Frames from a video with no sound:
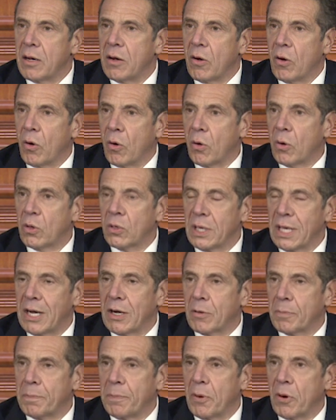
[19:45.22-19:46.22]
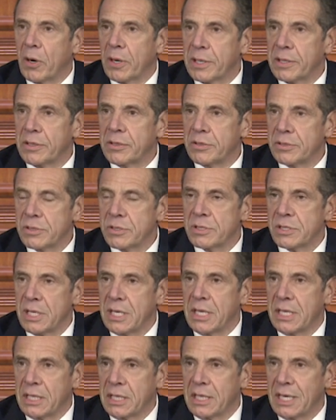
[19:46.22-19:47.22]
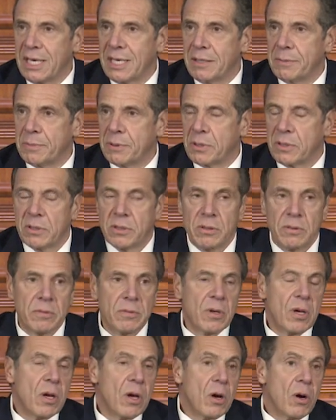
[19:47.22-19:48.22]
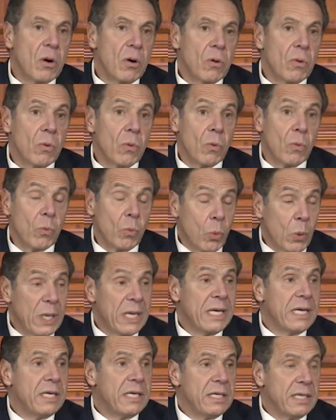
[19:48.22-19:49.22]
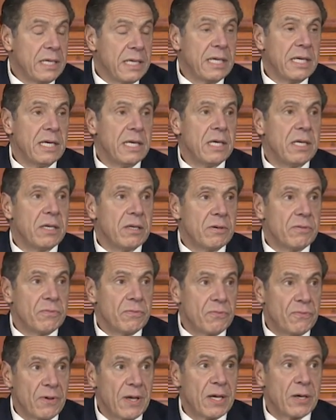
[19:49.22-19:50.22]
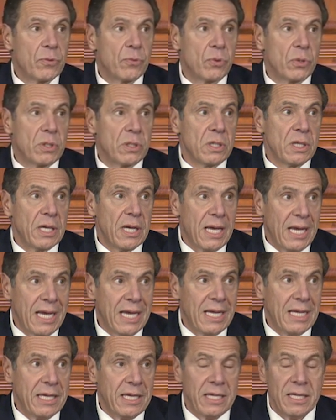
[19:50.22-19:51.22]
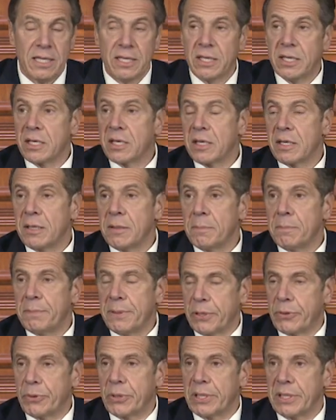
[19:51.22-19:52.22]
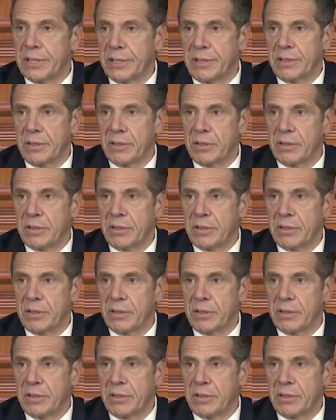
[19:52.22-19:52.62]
all our partners in labor. We need federal aid, period